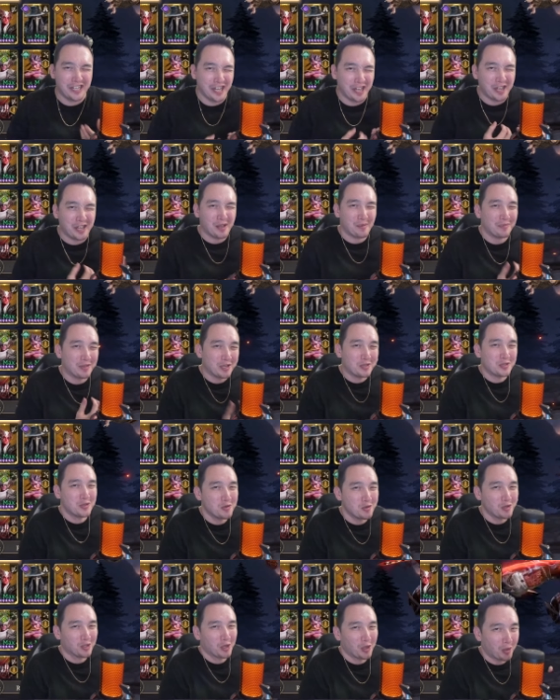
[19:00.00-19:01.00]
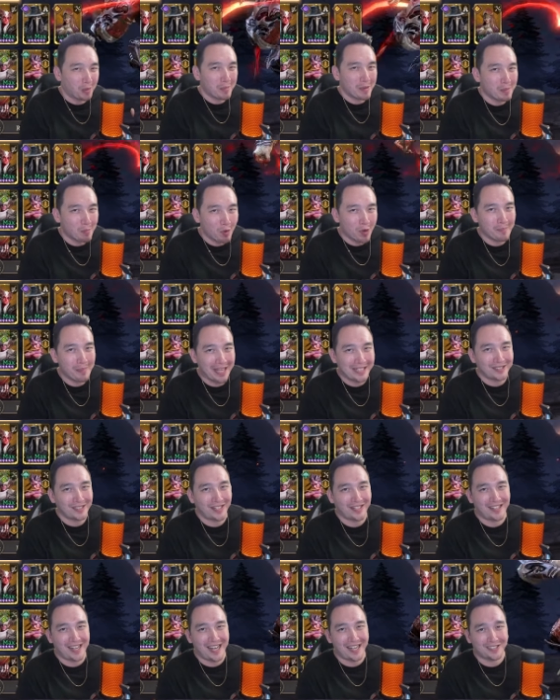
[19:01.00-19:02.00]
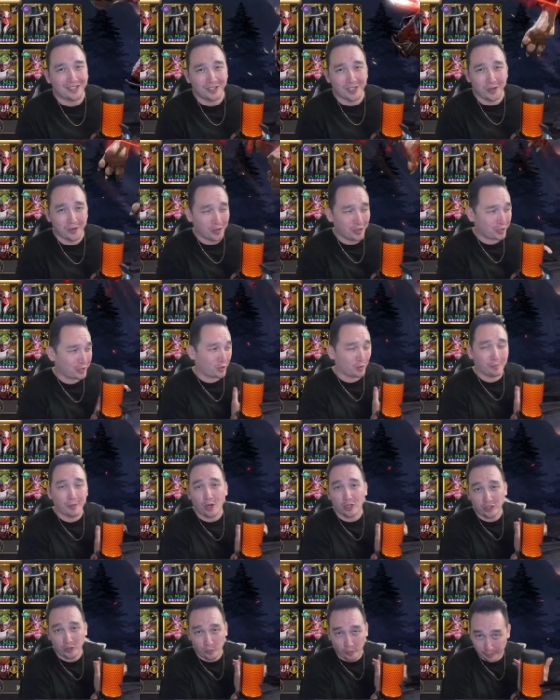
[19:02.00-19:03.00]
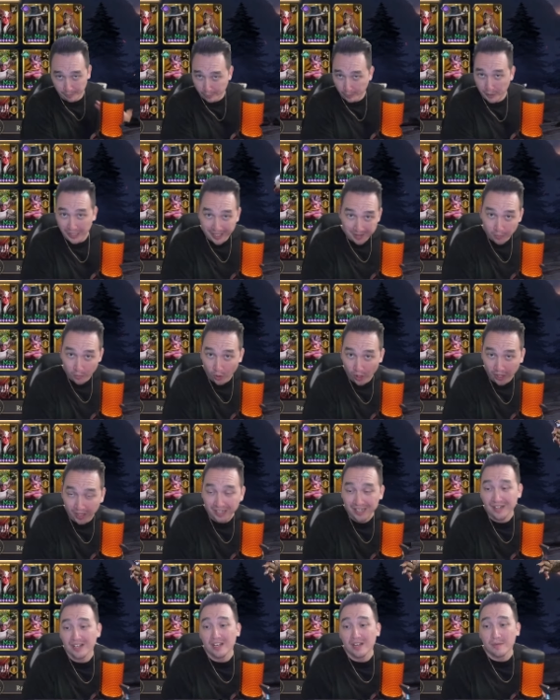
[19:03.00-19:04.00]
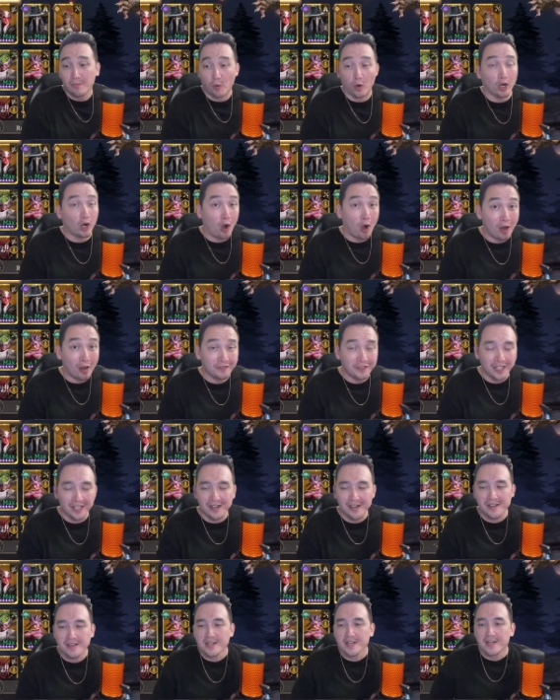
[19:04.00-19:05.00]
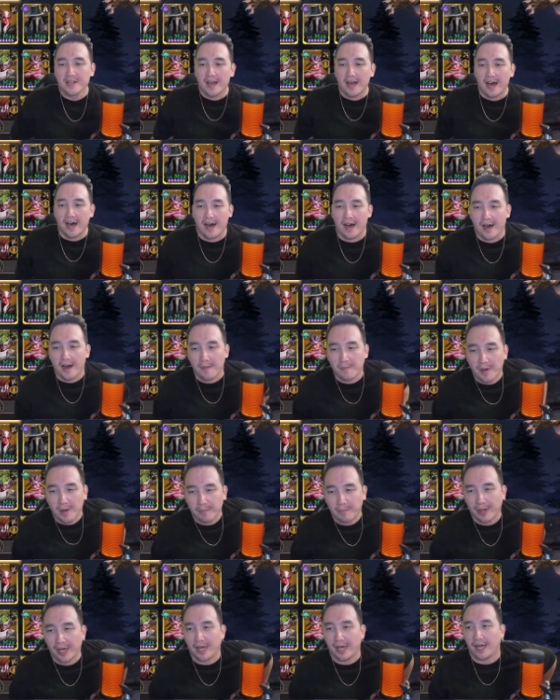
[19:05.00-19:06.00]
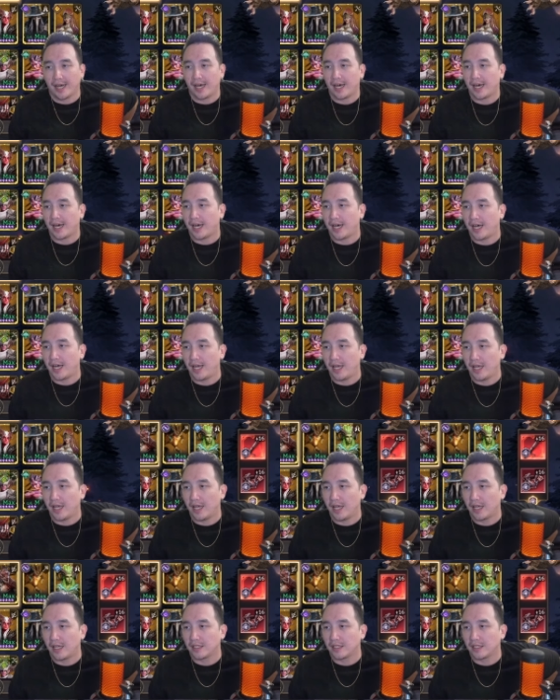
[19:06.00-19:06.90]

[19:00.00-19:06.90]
get him to do a little bit more basic attacks so the guild boss would bleed more more often um but uh